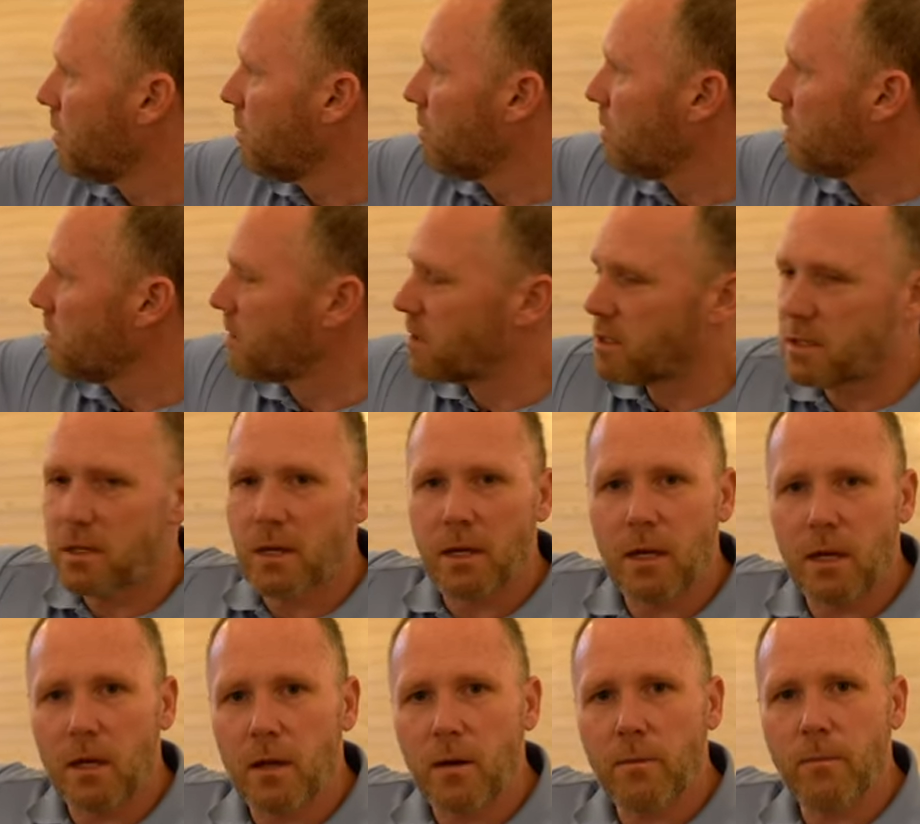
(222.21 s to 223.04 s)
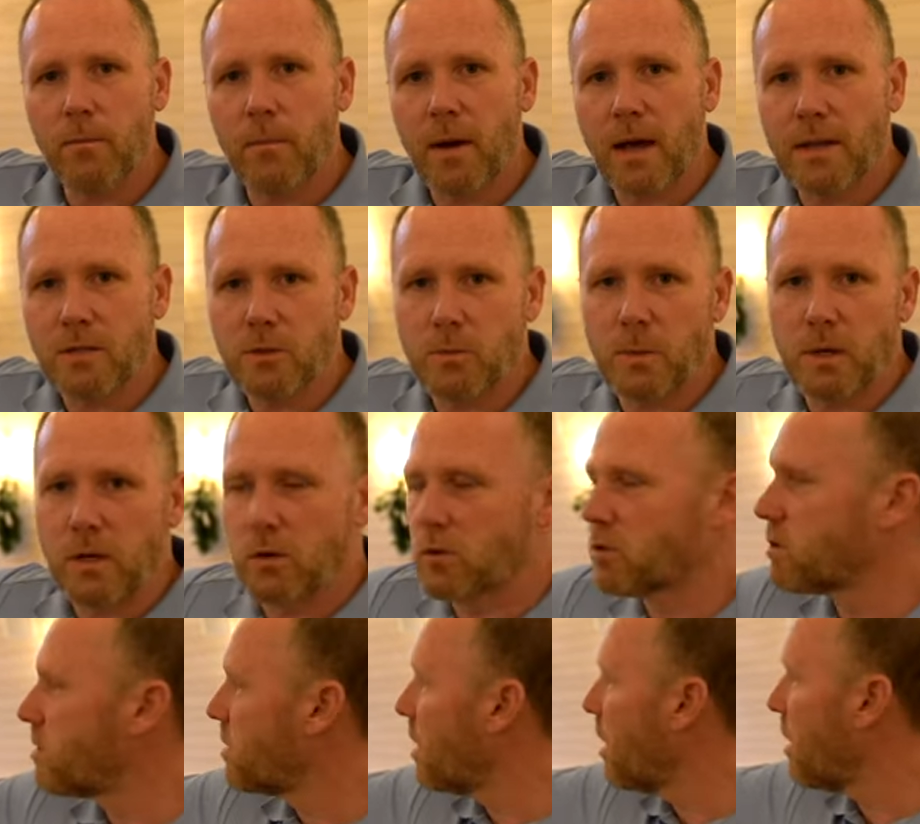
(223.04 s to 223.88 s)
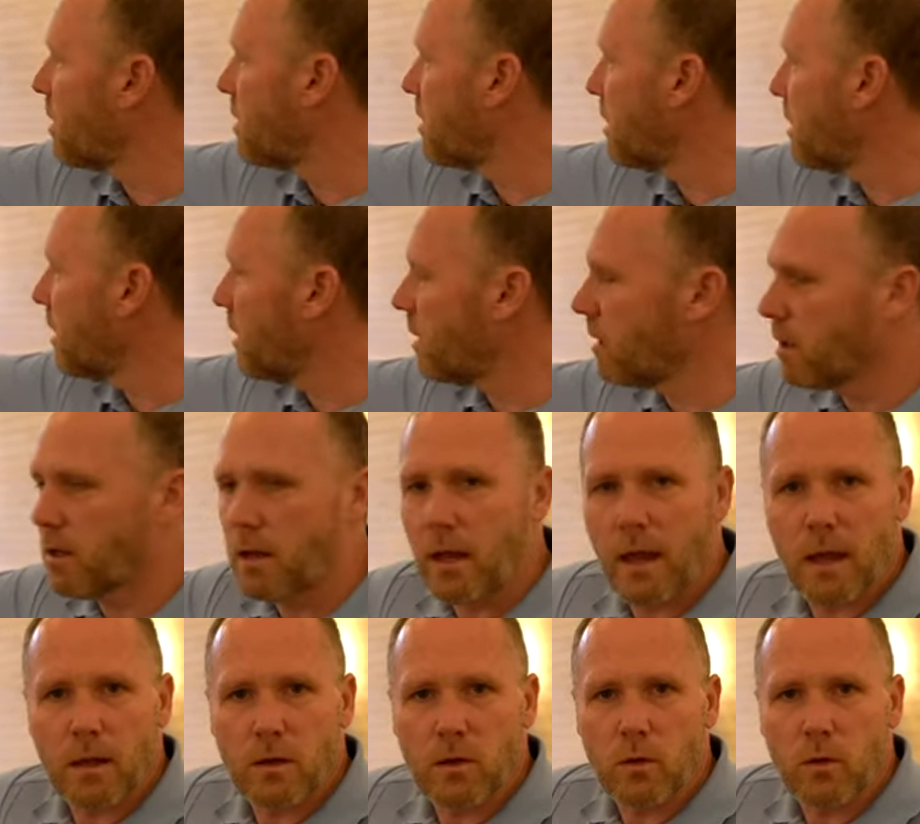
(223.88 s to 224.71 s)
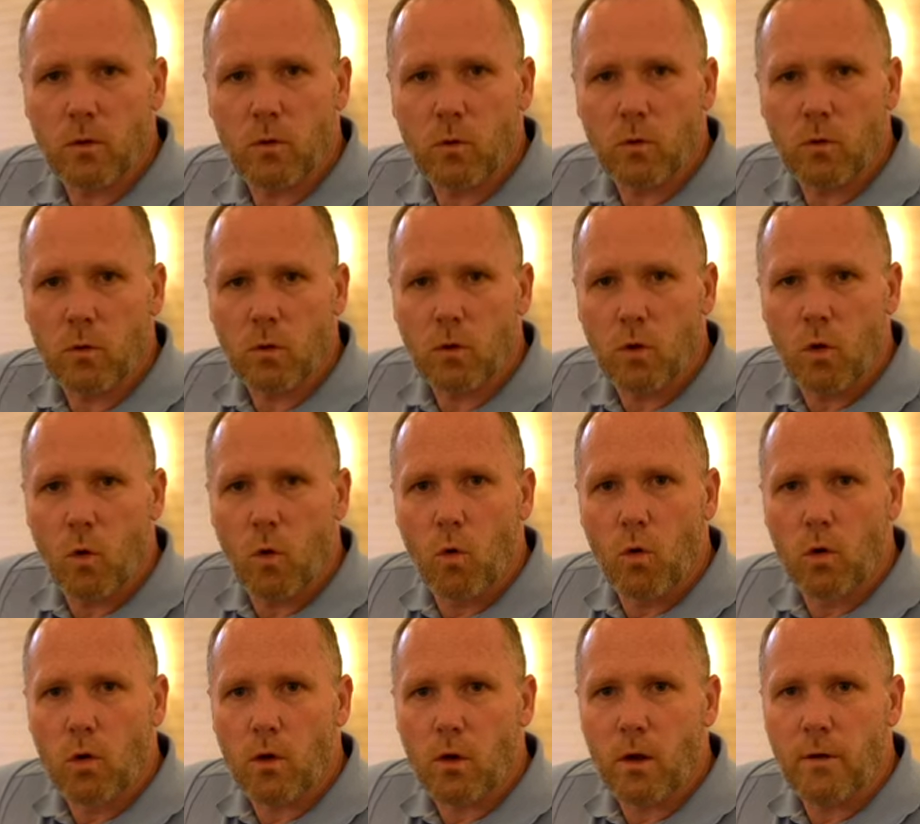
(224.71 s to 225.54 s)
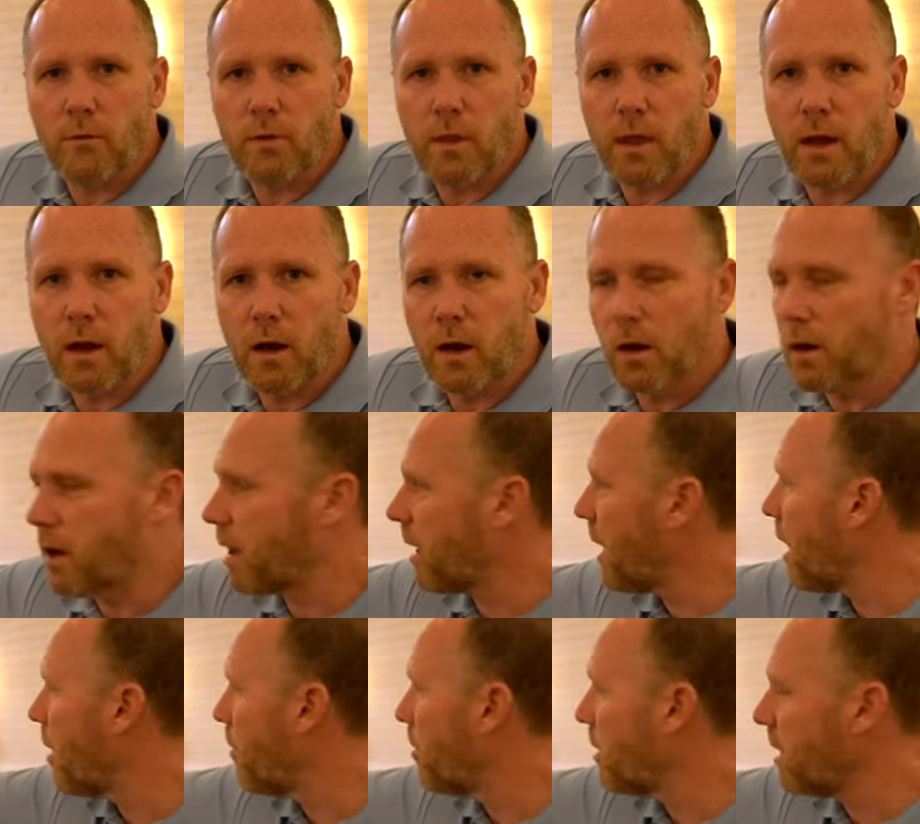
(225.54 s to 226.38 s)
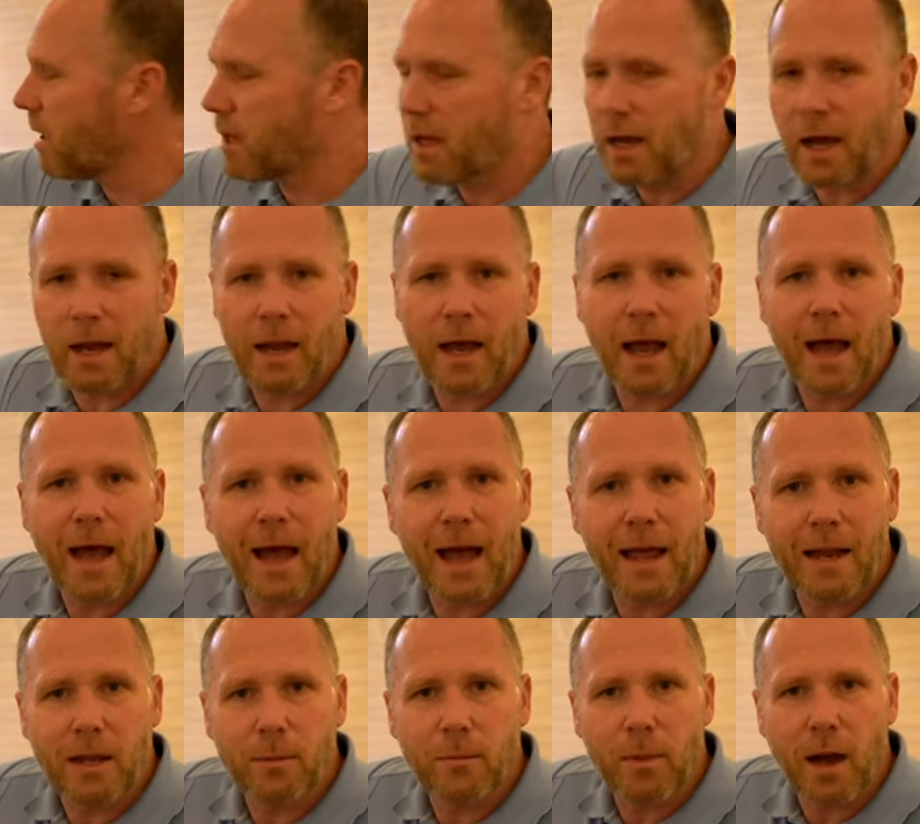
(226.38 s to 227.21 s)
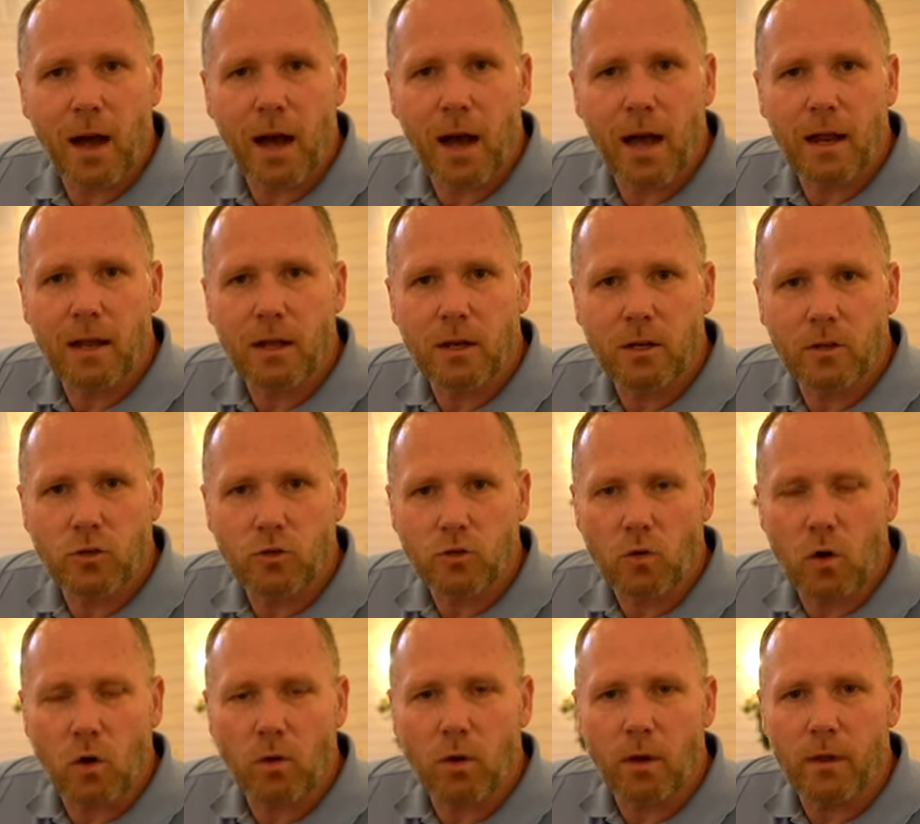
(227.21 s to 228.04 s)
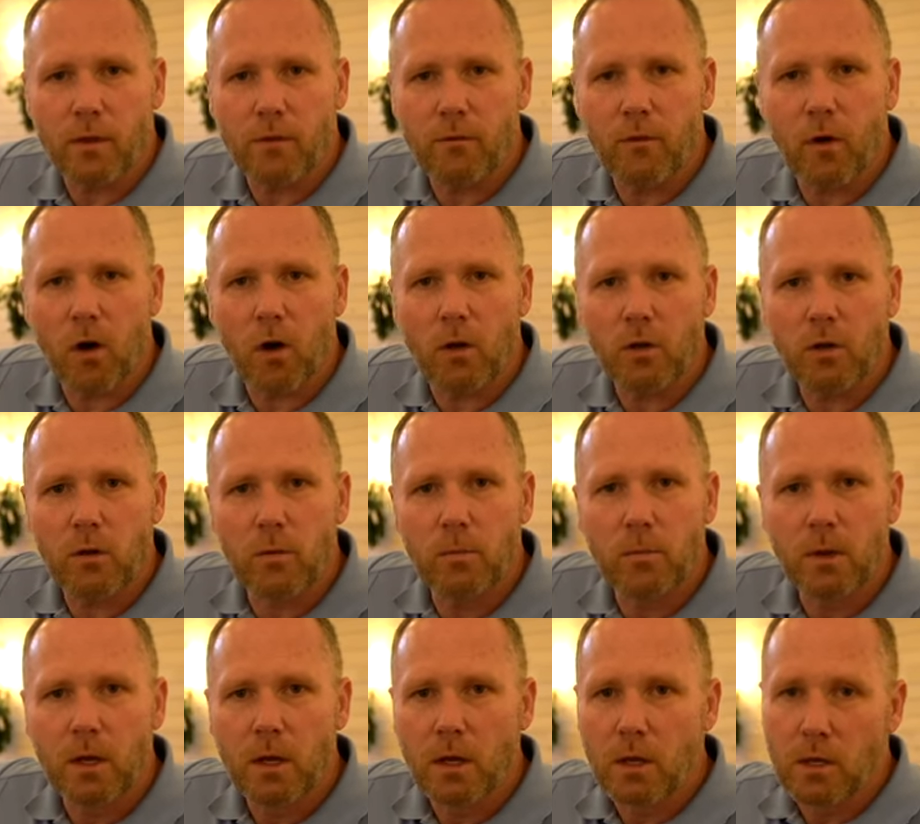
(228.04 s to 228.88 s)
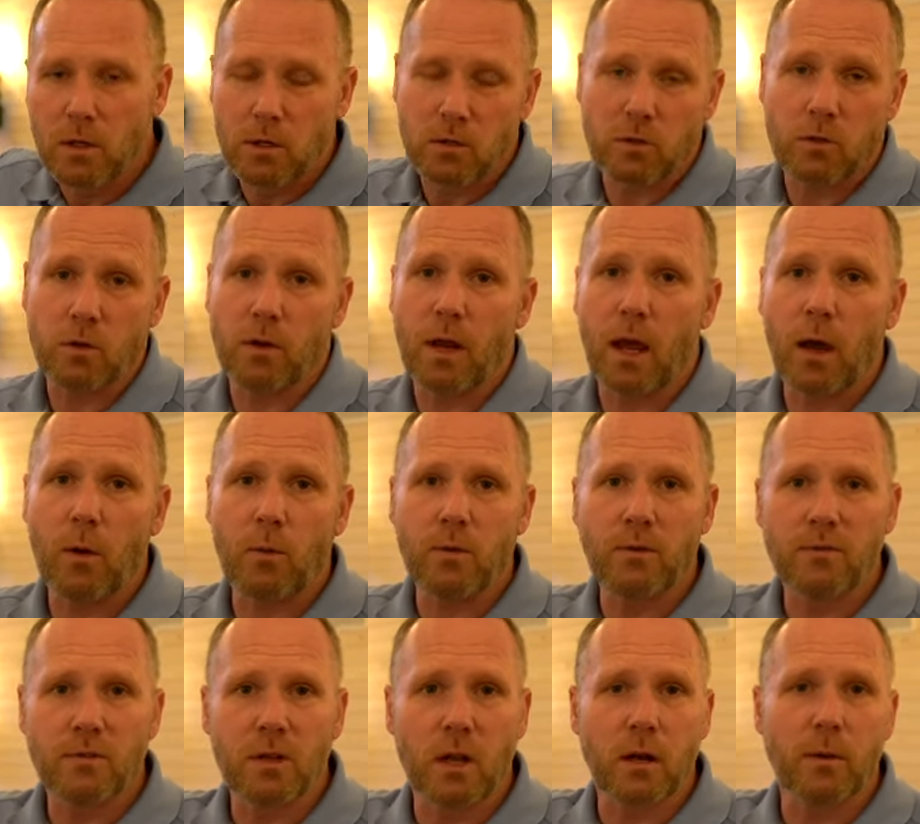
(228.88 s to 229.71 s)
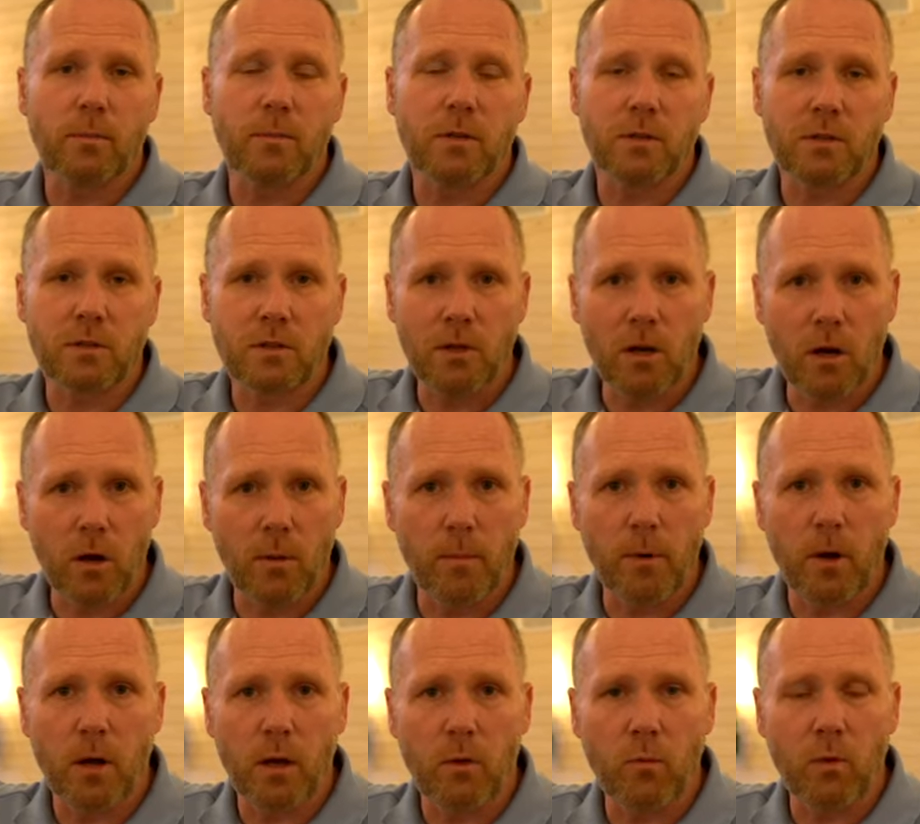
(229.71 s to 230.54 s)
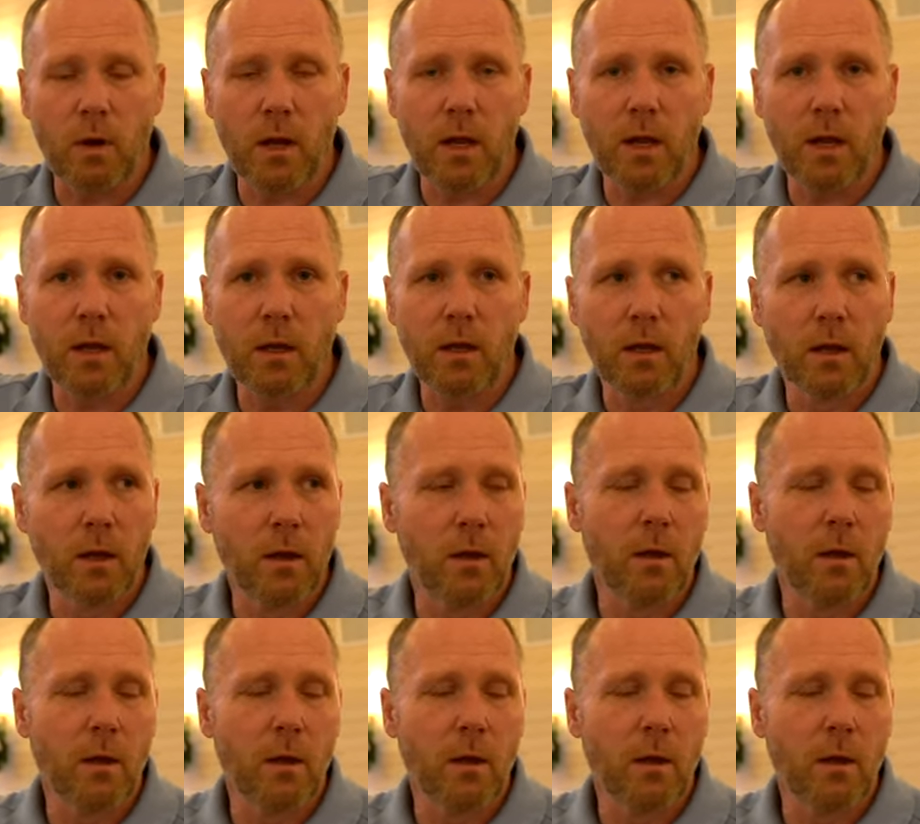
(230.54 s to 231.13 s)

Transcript: You can see my speaker's tucked in that little corner over there and I'll be kind of hiding behind it, controlling the volume. So now we've set up the ceremony rig.